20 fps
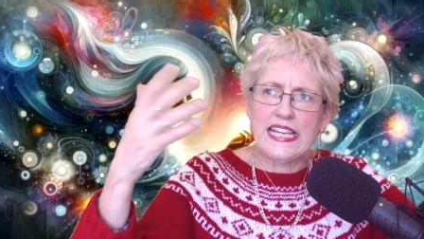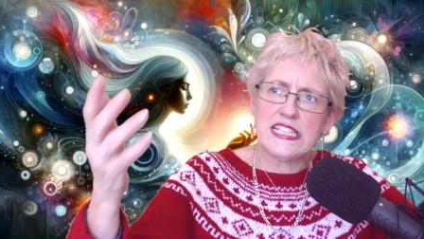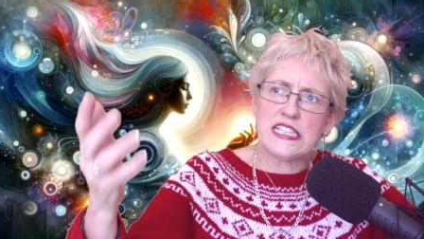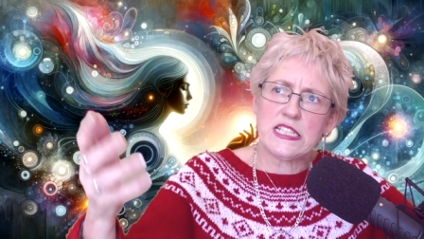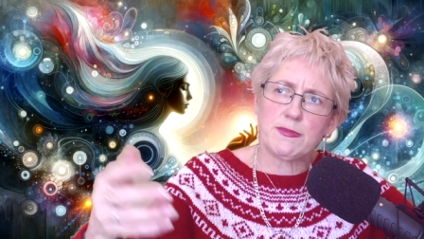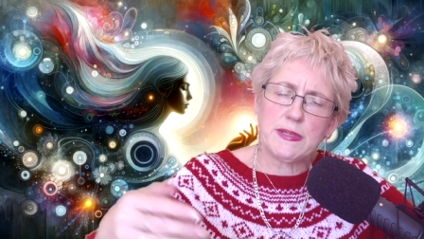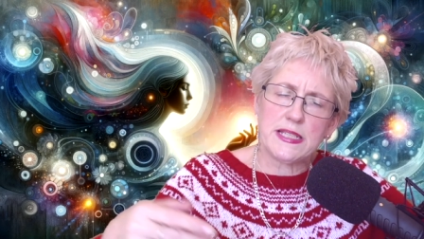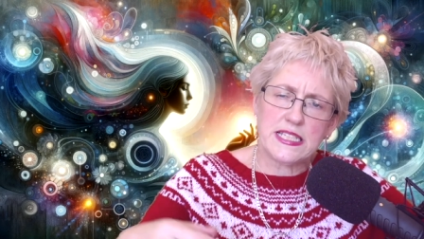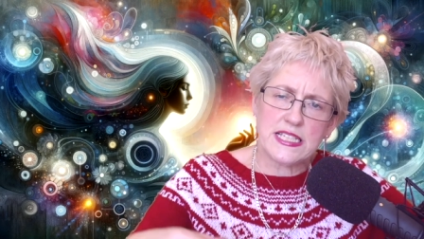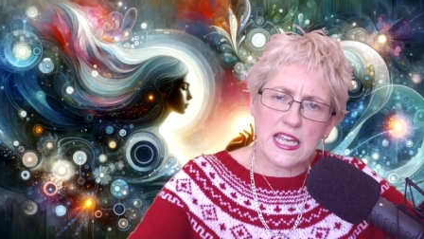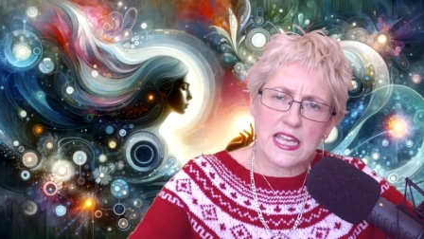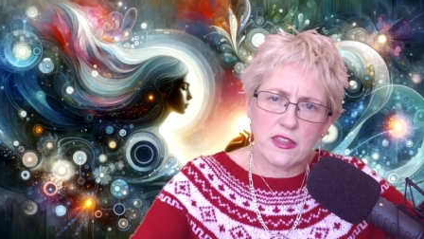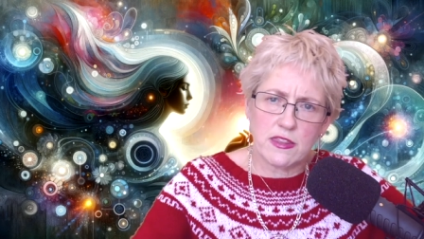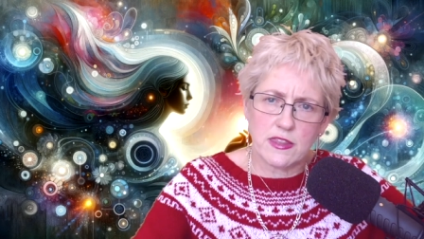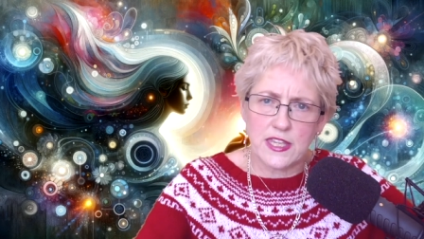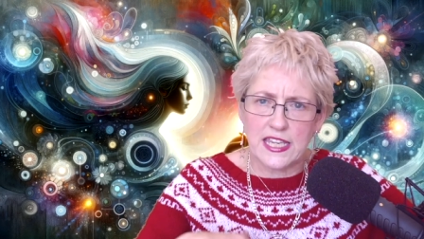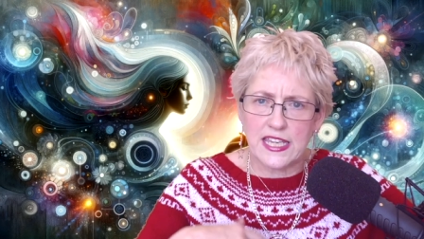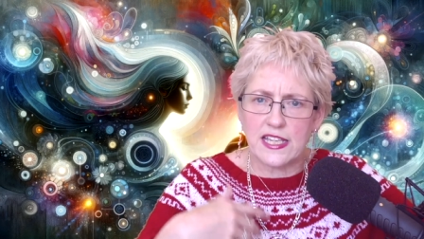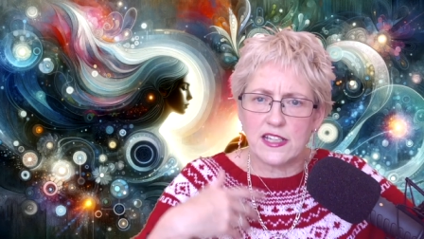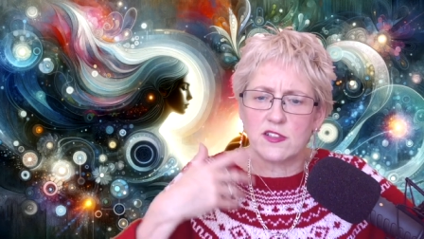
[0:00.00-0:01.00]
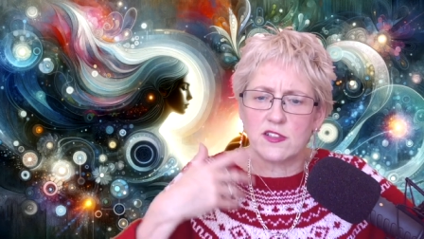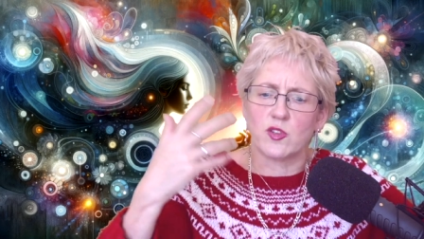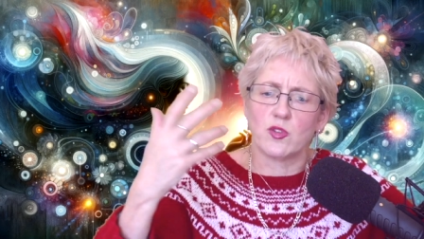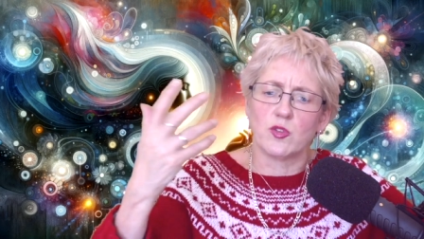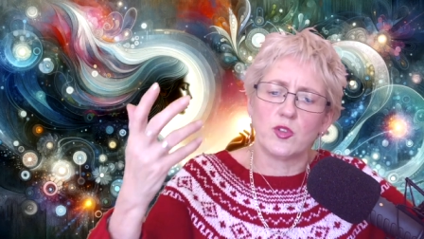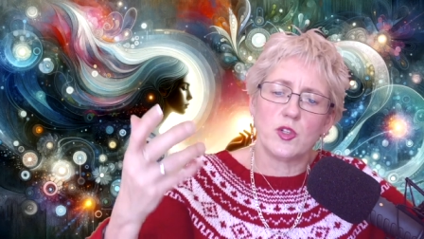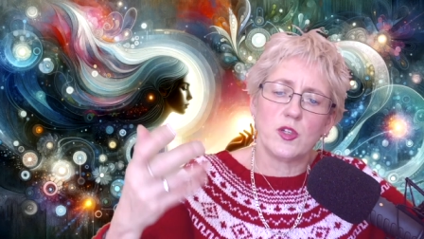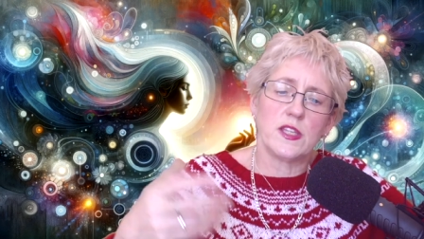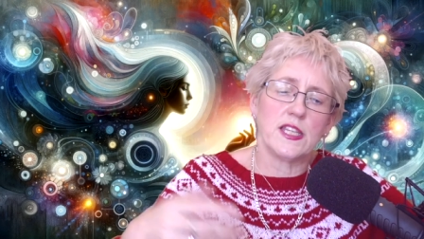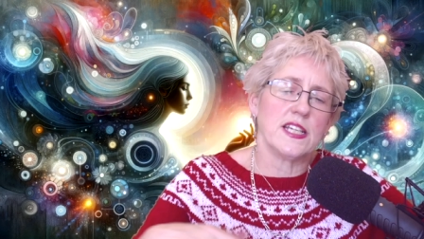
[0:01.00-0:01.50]
list me 10 things
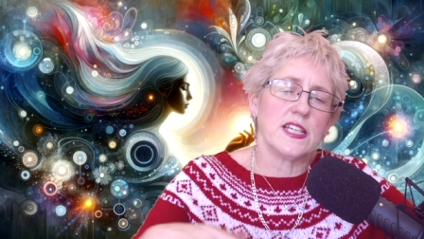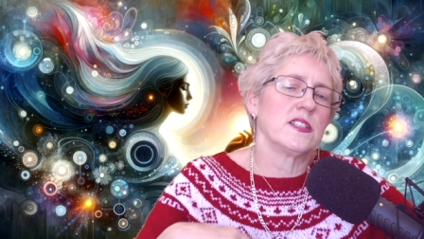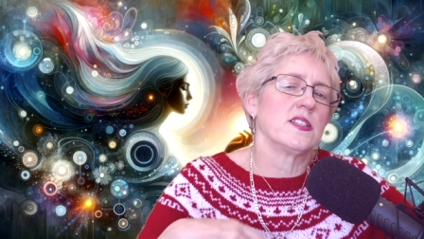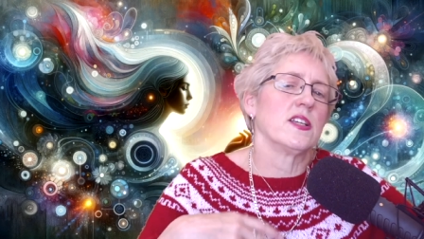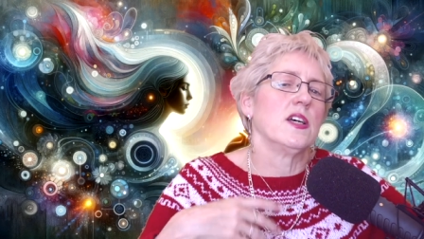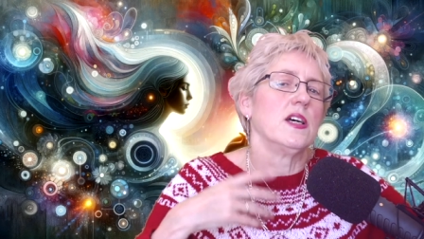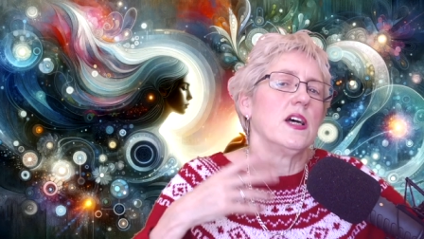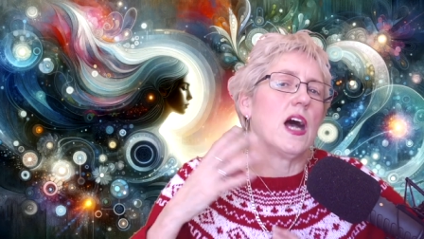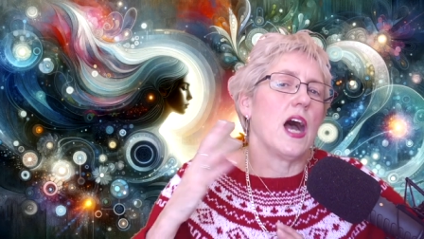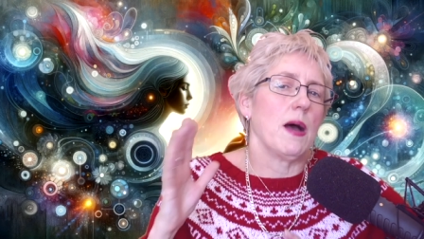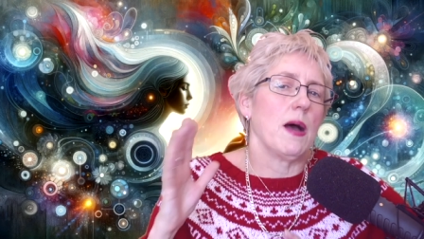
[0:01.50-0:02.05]
or do this,